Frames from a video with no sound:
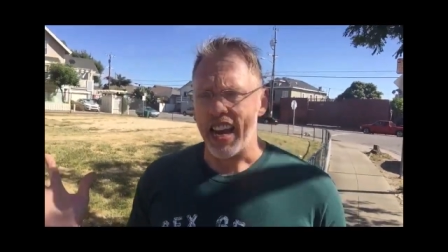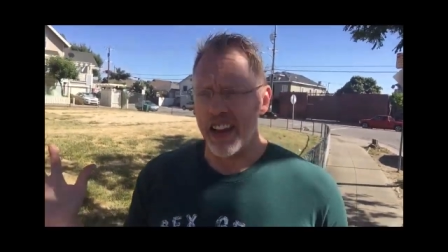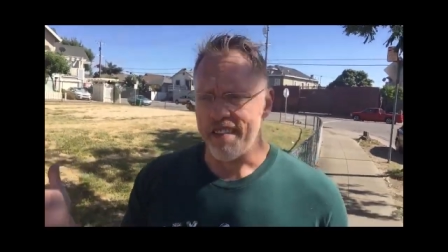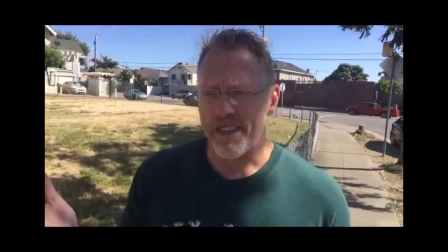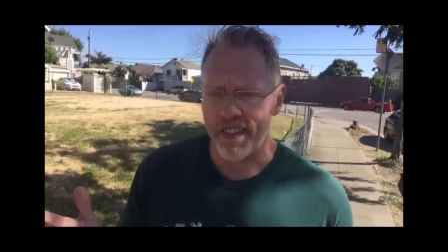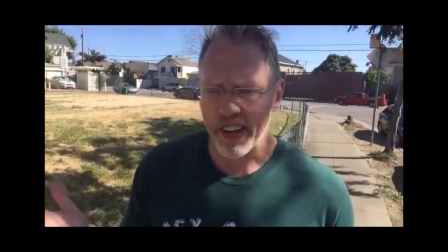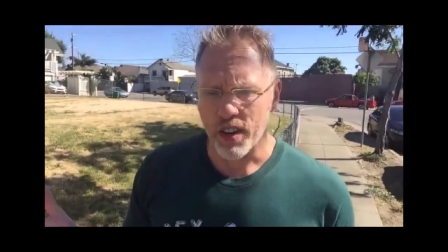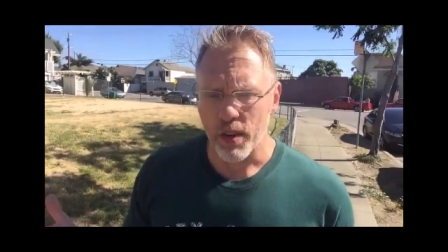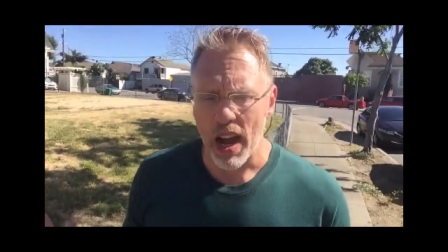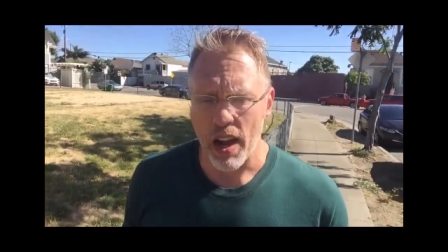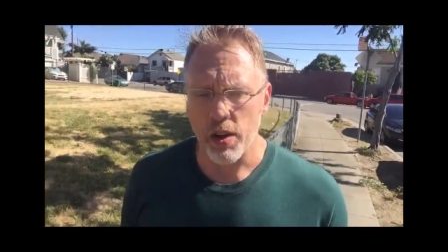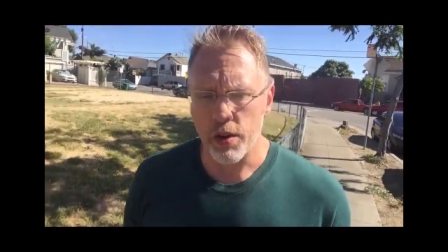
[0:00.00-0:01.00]
can
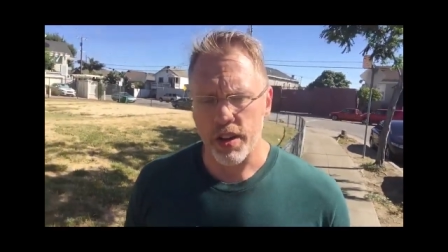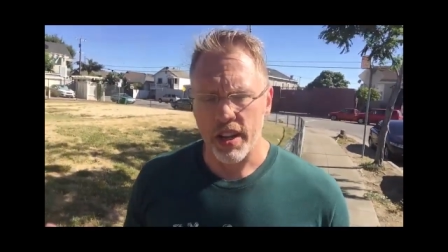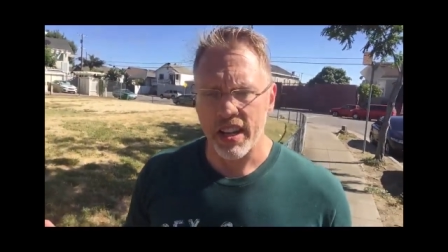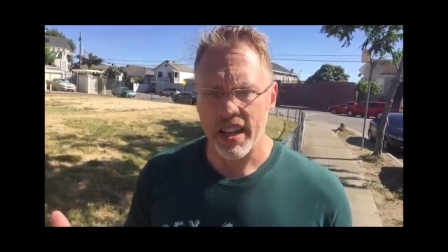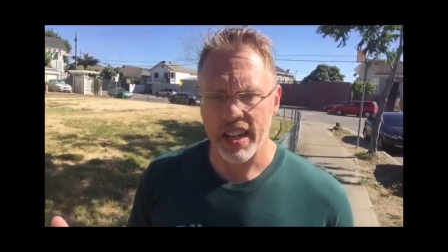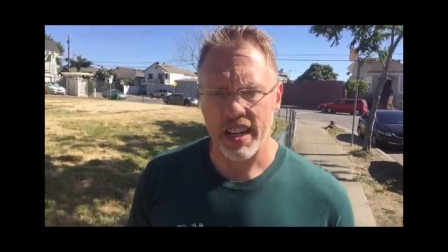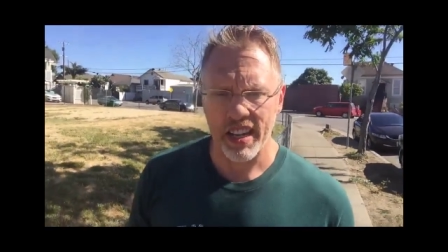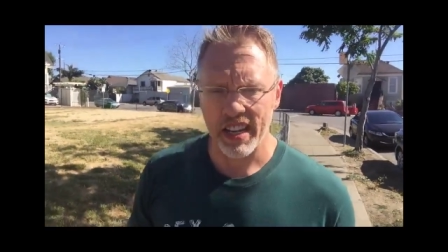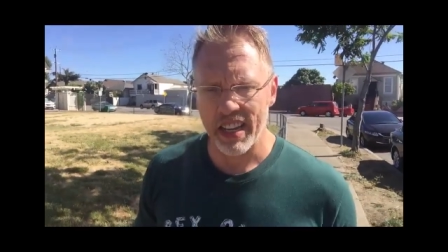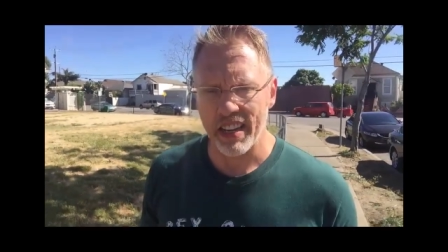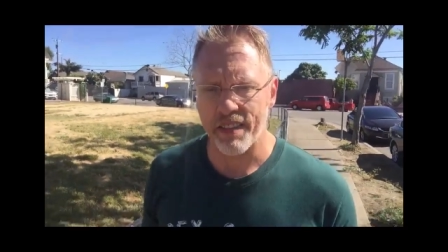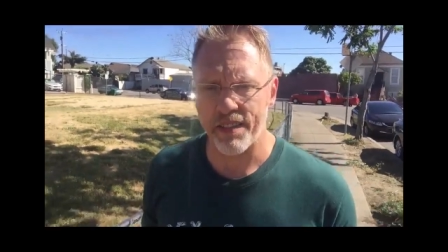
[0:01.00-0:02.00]
figure out
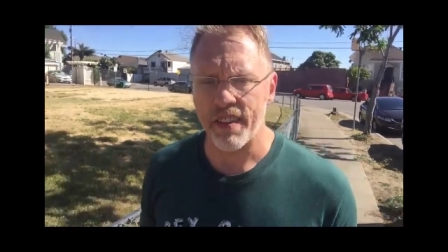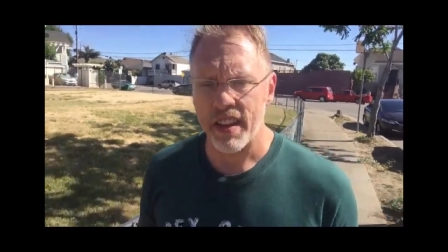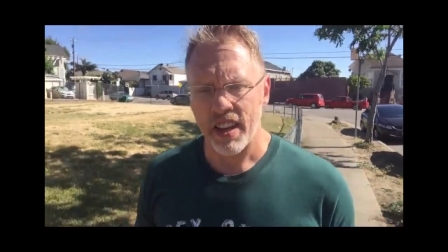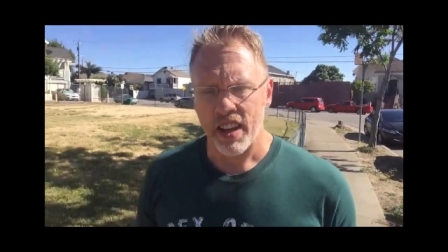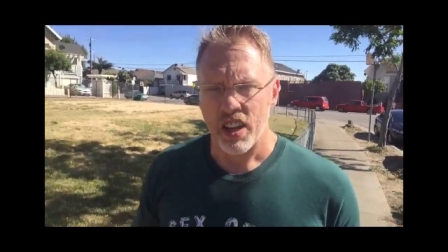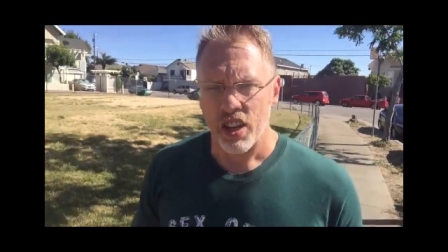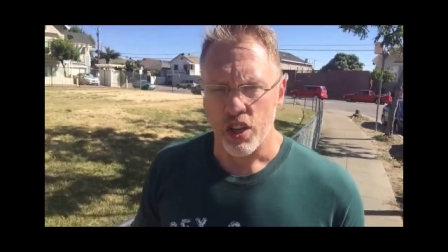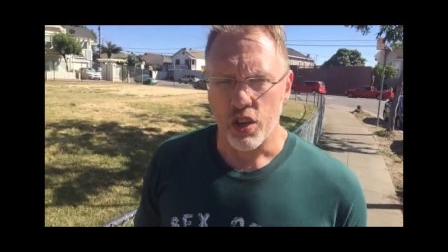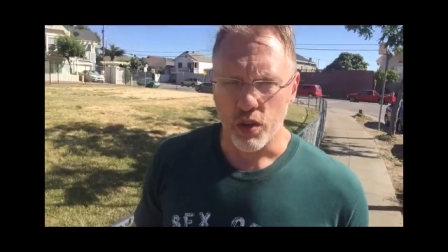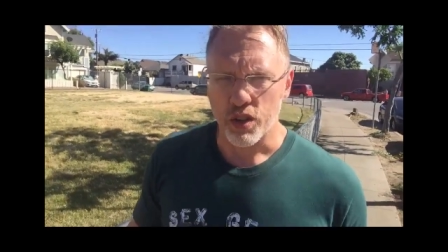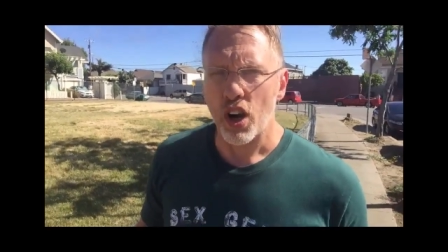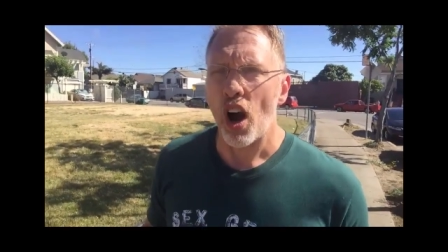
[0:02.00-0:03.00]
if
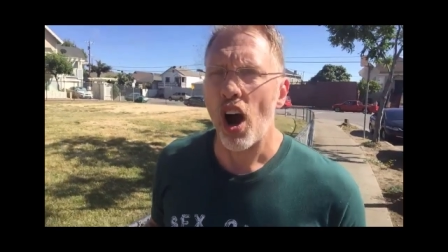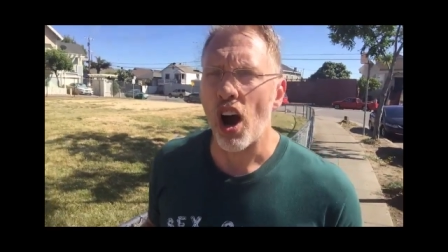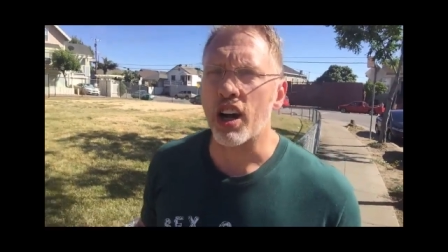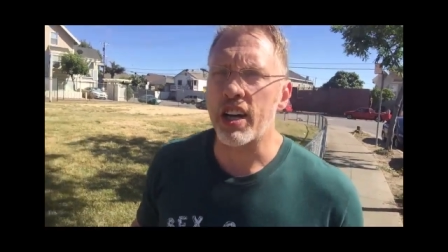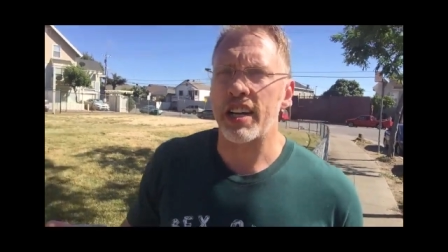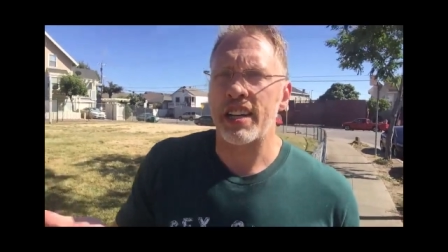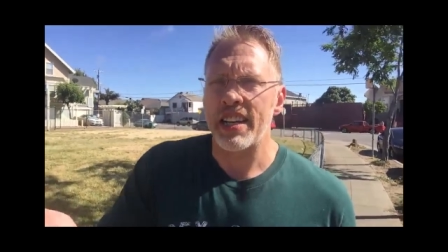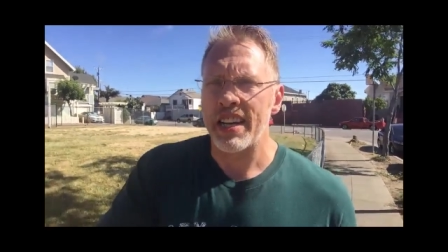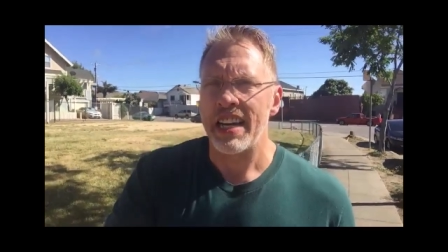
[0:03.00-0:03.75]
your talk